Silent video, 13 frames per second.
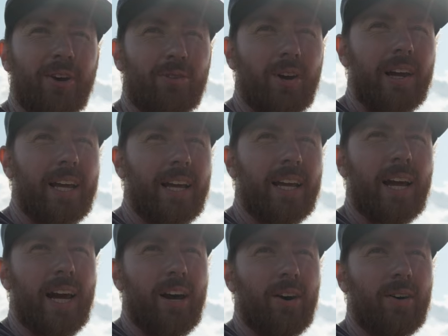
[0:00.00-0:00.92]
are running
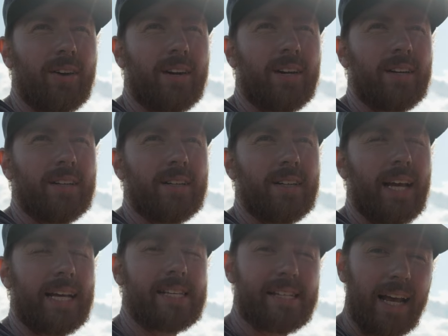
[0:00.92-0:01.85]
our
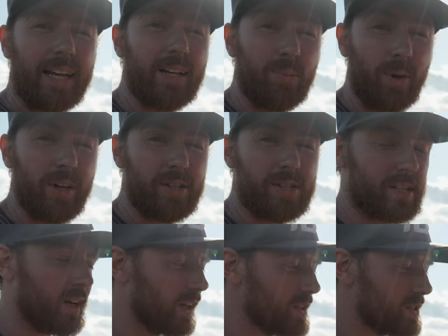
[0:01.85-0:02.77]
extended wheel
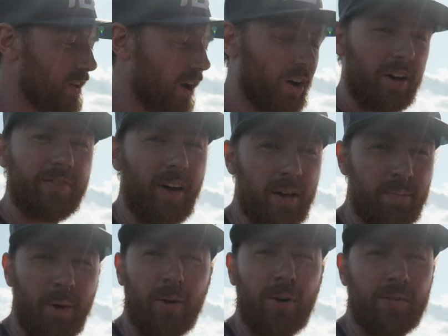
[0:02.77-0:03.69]
studs on our
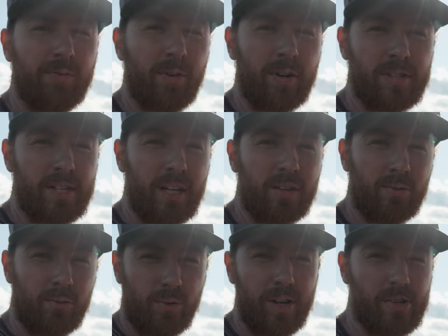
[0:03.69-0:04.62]

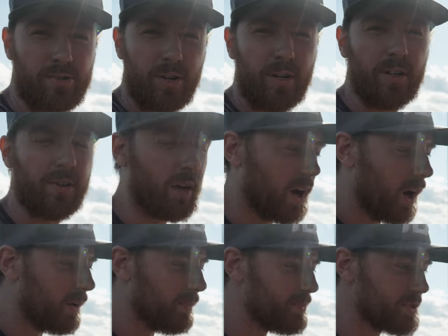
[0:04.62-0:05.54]
5x114 re-drilled
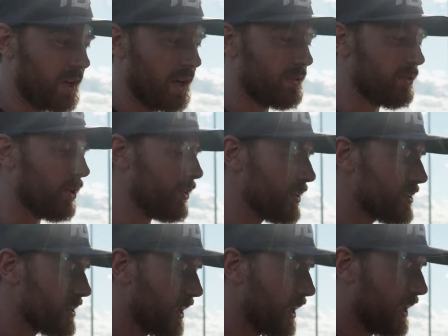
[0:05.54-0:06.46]
hubs and
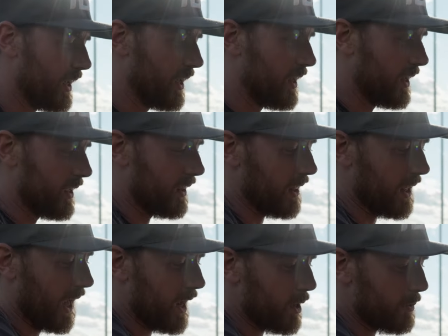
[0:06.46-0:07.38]
rotors.
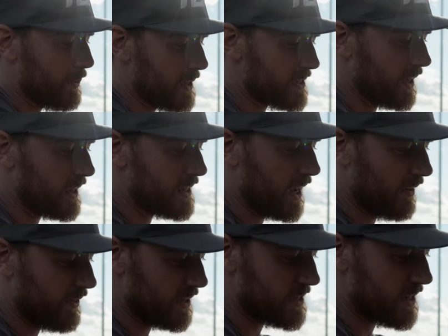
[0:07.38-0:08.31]
The ARP studs
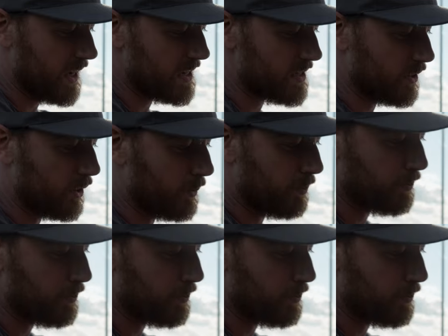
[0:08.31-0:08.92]
have this nice little